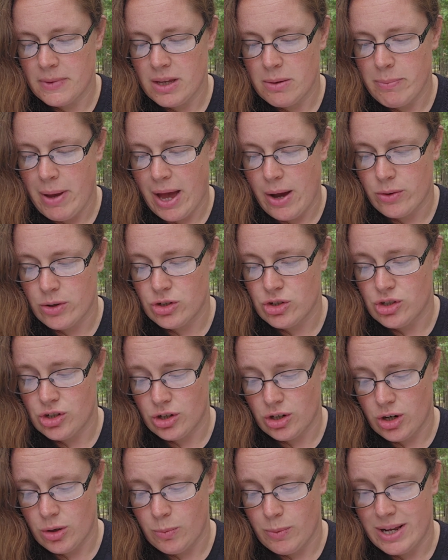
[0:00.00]
Powdered
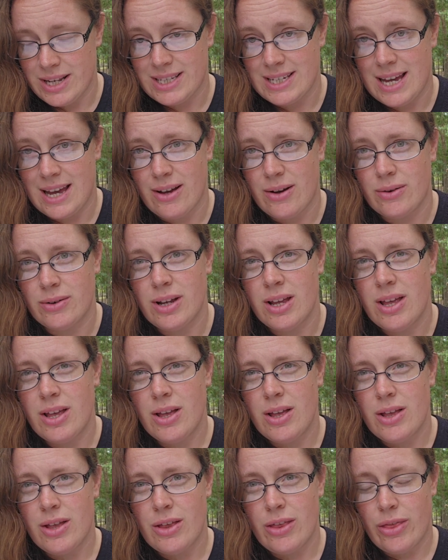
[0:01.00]
sugar went down
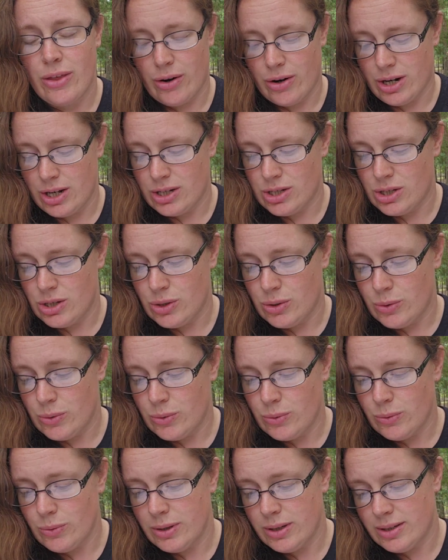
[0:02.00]

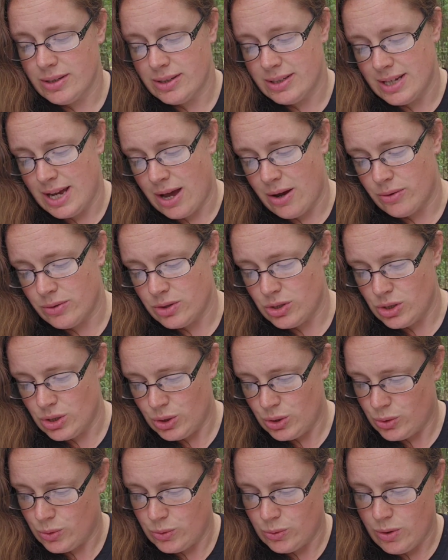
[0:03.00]
32 down
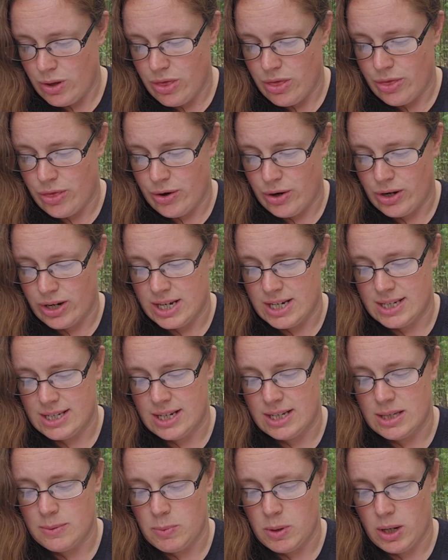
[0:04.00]
to 30
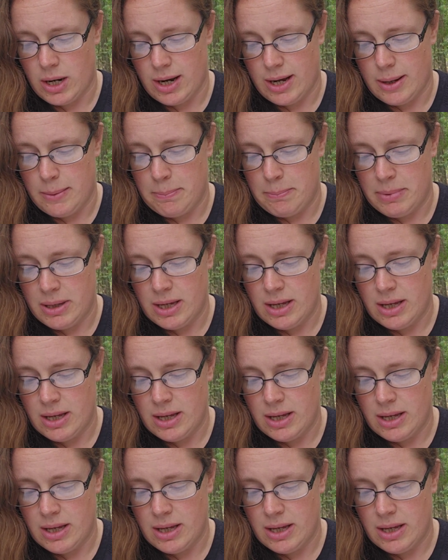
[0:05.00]
cents per cup.